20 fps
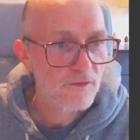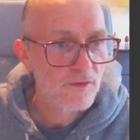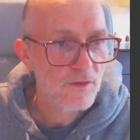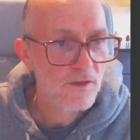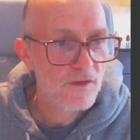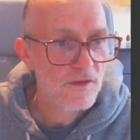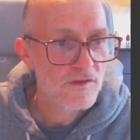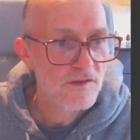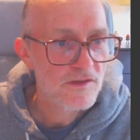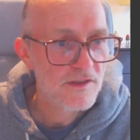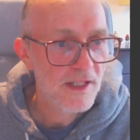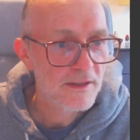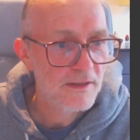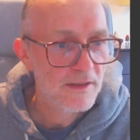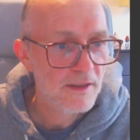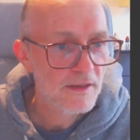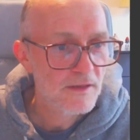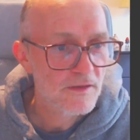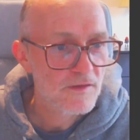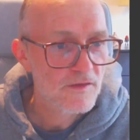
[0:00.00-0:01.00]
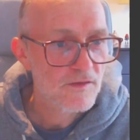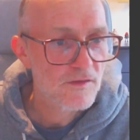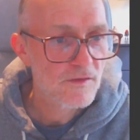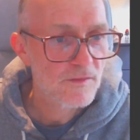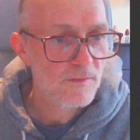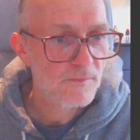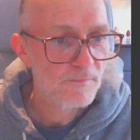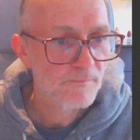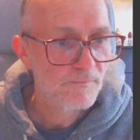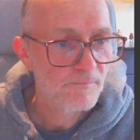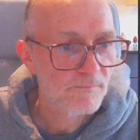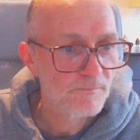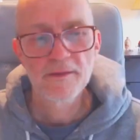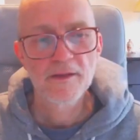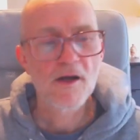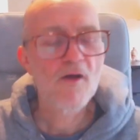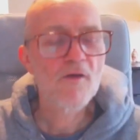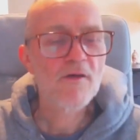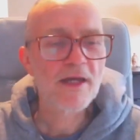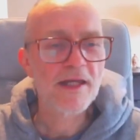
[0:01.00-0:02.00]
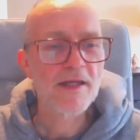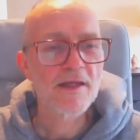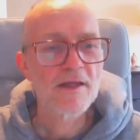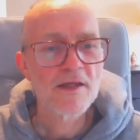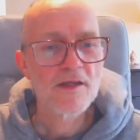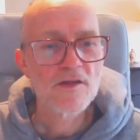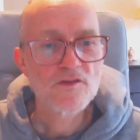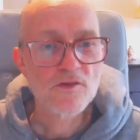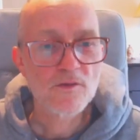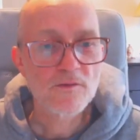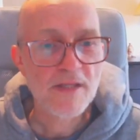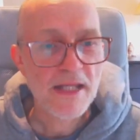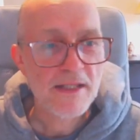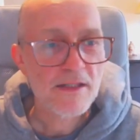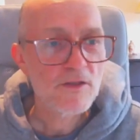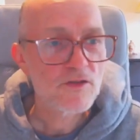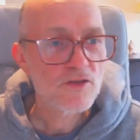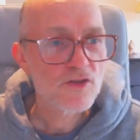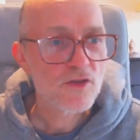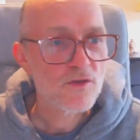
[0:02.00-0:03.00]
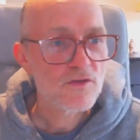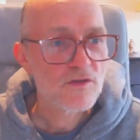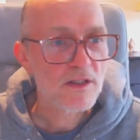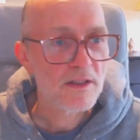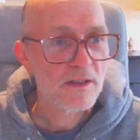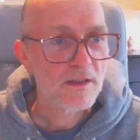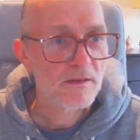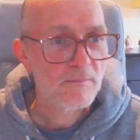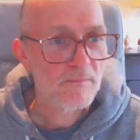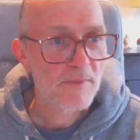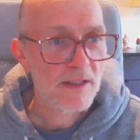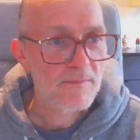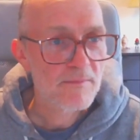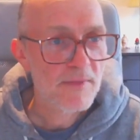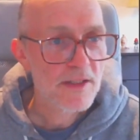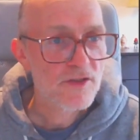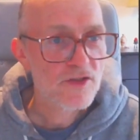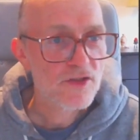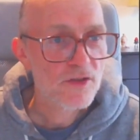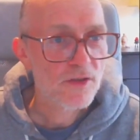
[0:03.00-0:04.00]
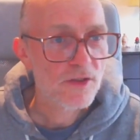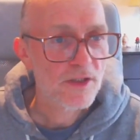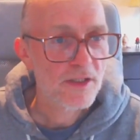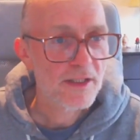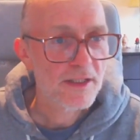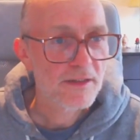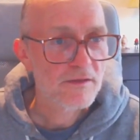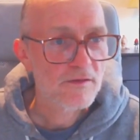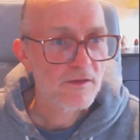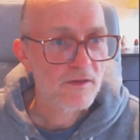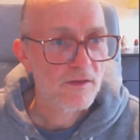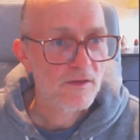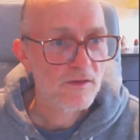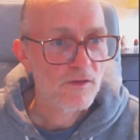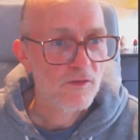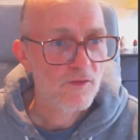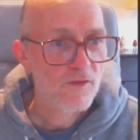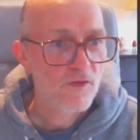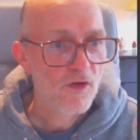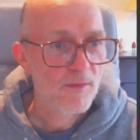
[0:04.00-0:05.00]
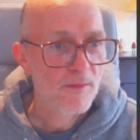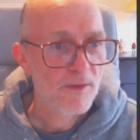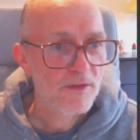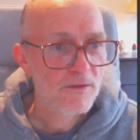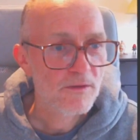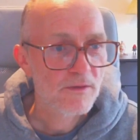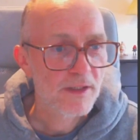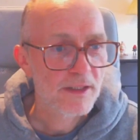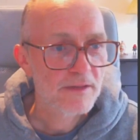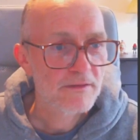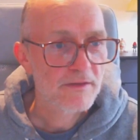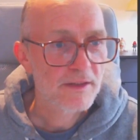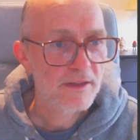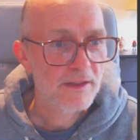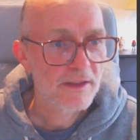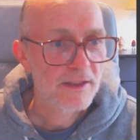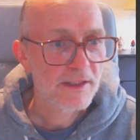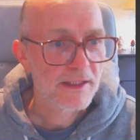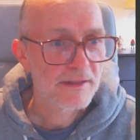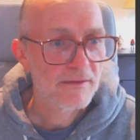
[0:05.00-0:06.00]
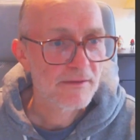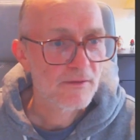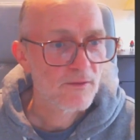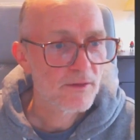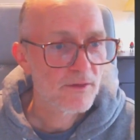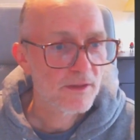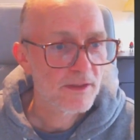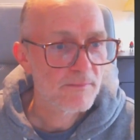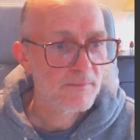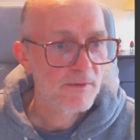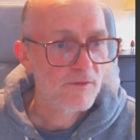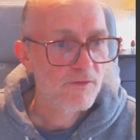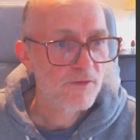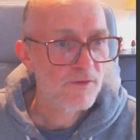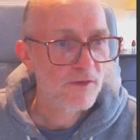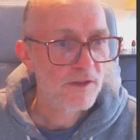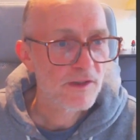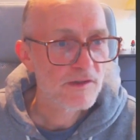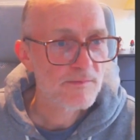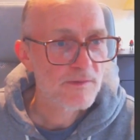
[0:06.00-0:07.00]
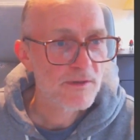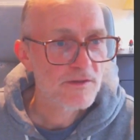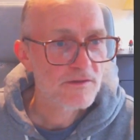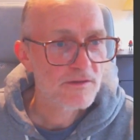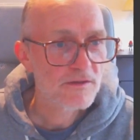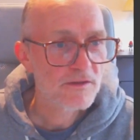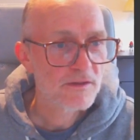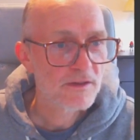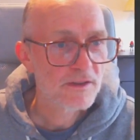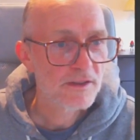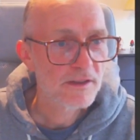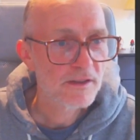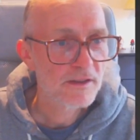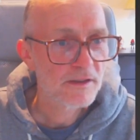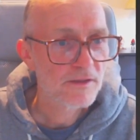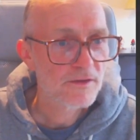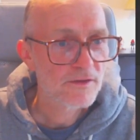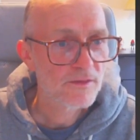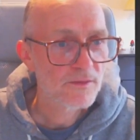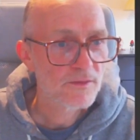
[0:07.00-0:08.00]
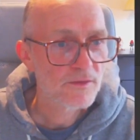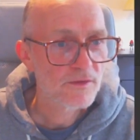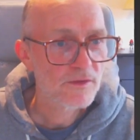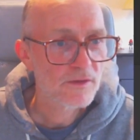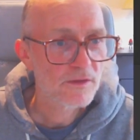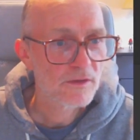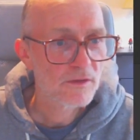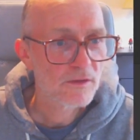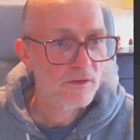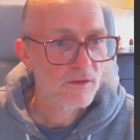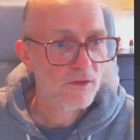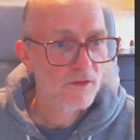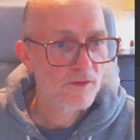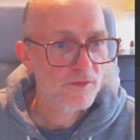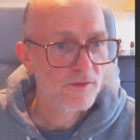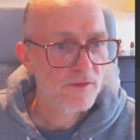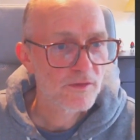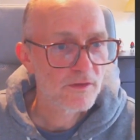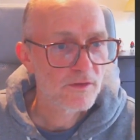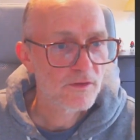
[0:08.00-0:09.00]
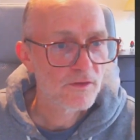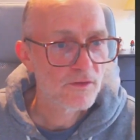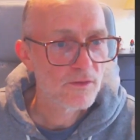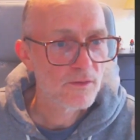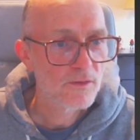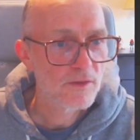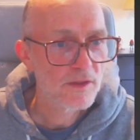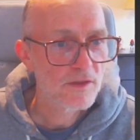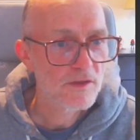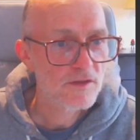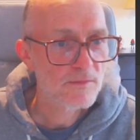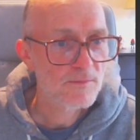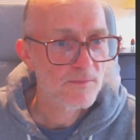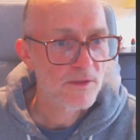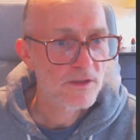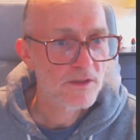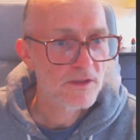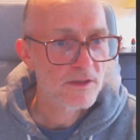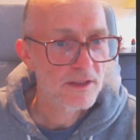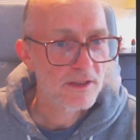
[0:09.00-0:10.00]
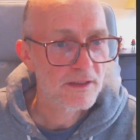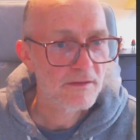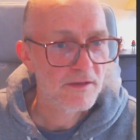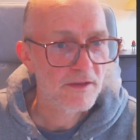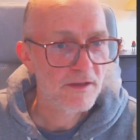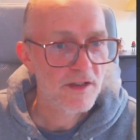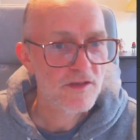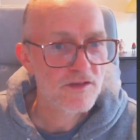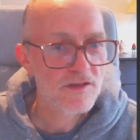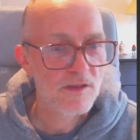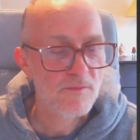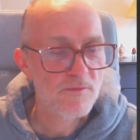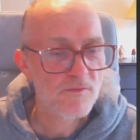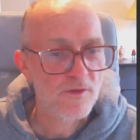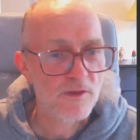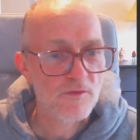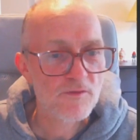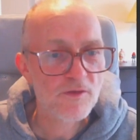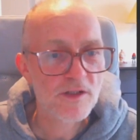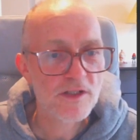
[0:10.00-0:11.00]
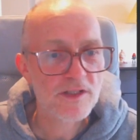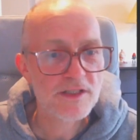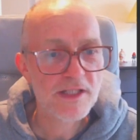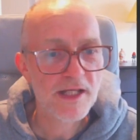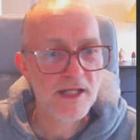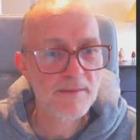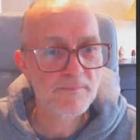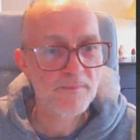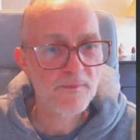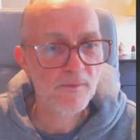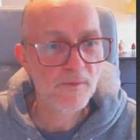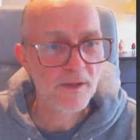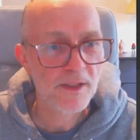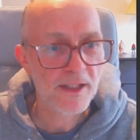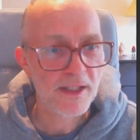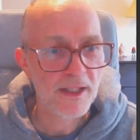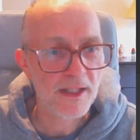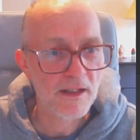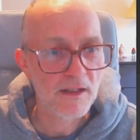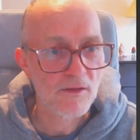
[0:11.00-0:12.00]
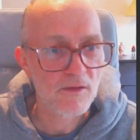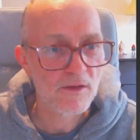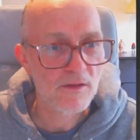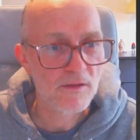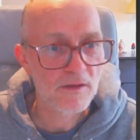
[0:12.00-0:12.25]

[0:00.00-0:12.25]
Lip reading: settings. Okay, so then you choose, make sure you get the format correct. And I had to look a little bit for this, because I don't often do this, but there is something, for example, in